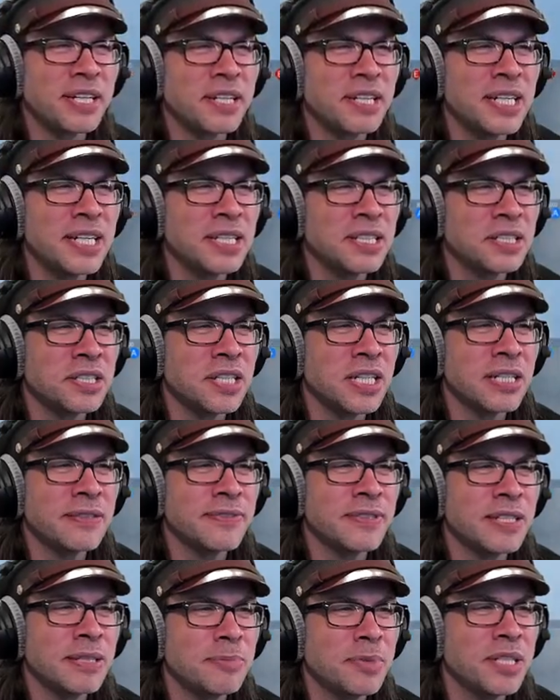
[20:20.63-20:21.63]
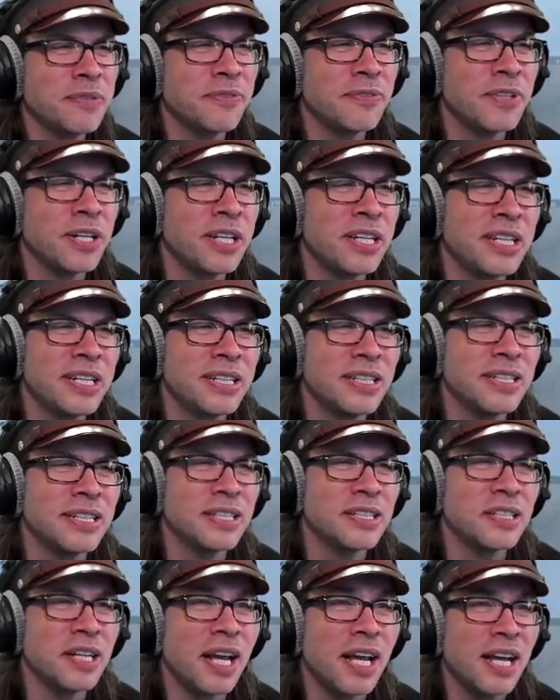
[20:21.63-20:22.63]
a cock off, I'd be flying in
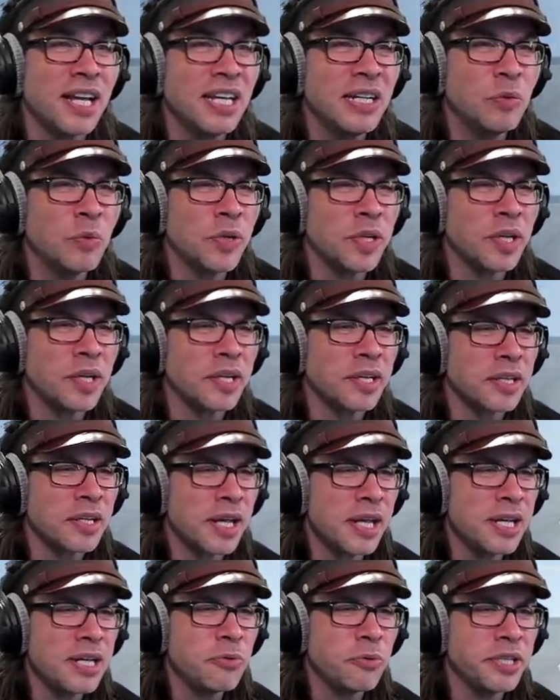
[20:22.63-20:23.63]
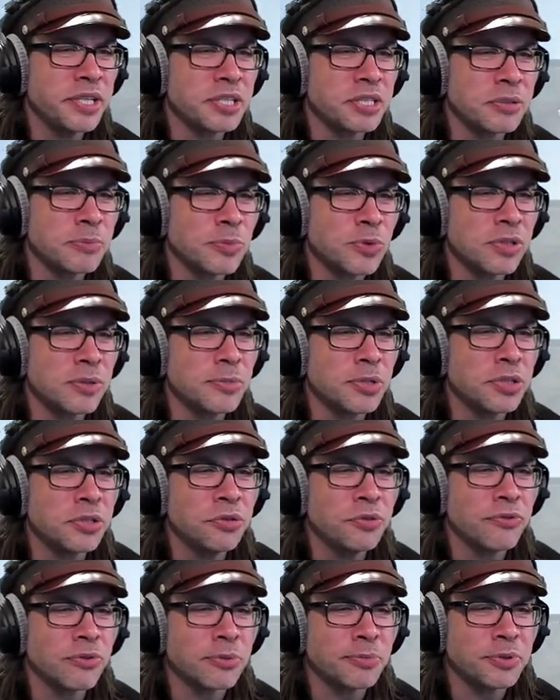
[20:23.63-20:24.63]
an A-wing. A-wings are more
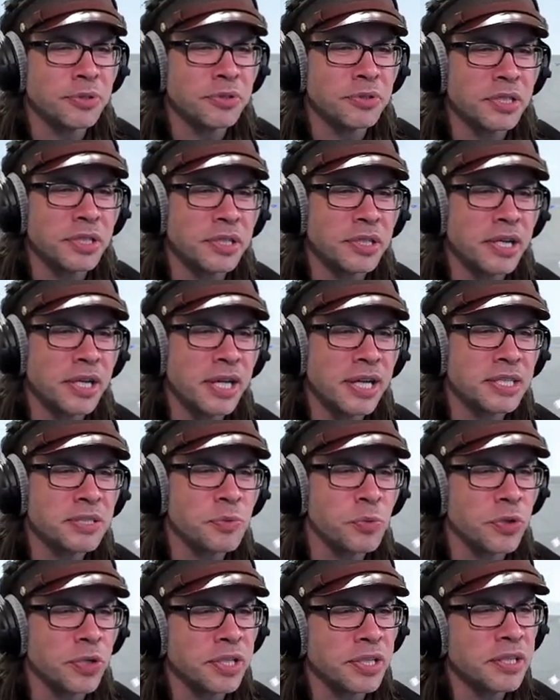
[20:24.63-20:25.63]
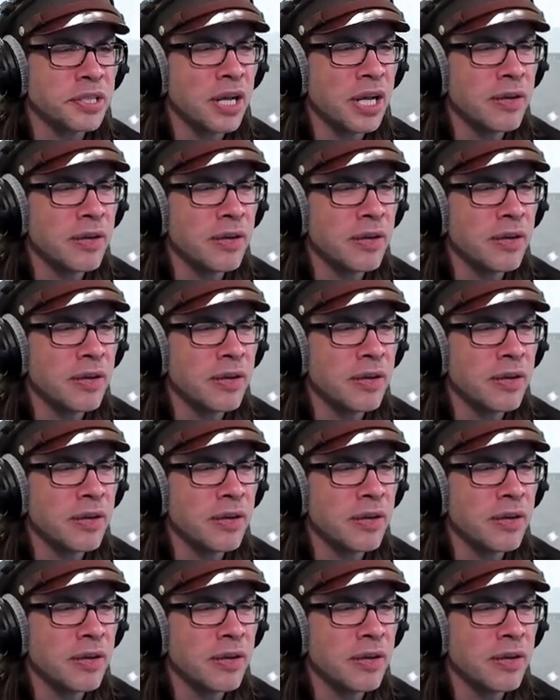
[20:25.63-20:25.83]
maneuverable than the X-wing.